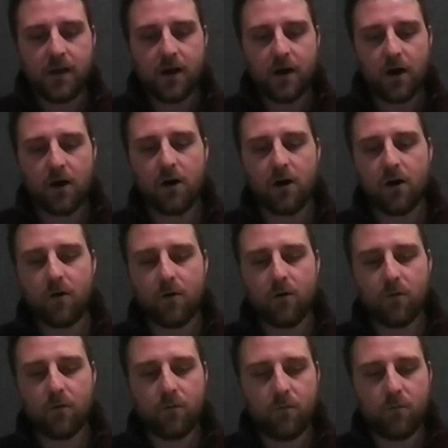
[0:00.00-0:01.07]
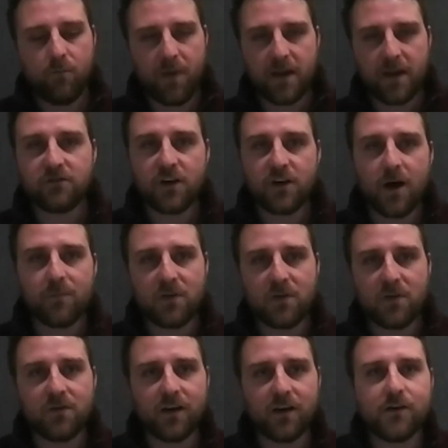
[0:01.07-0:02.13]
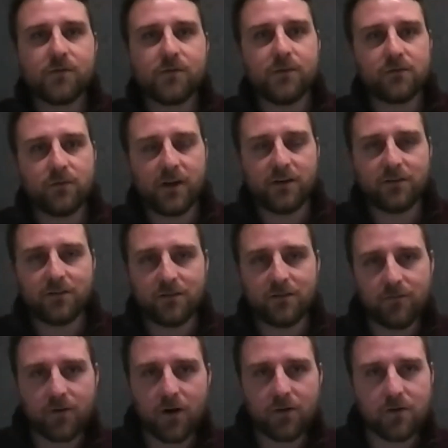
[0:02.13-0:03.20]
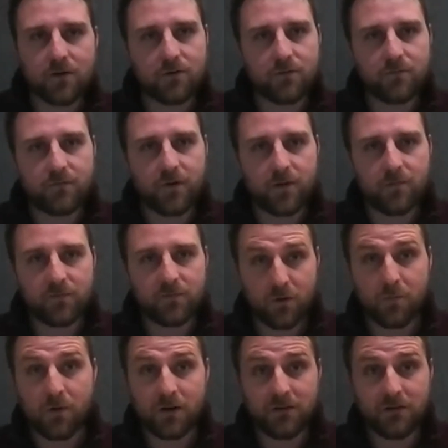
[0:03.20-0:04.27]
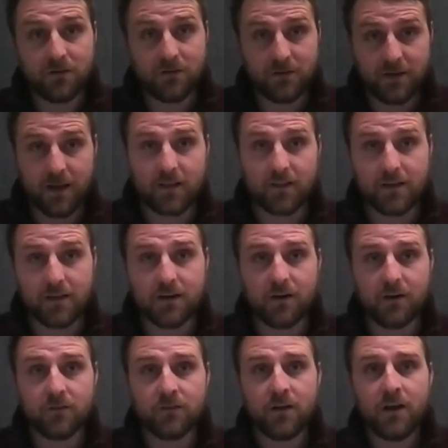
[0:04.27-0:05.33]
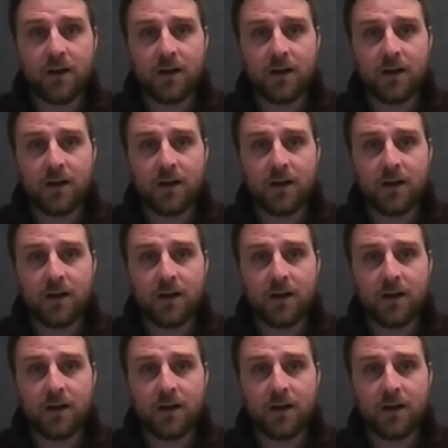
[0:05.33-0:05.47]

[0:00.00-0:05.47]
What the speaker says: our benchtop unit, which ranges in volume from 0.2 to 10 liters,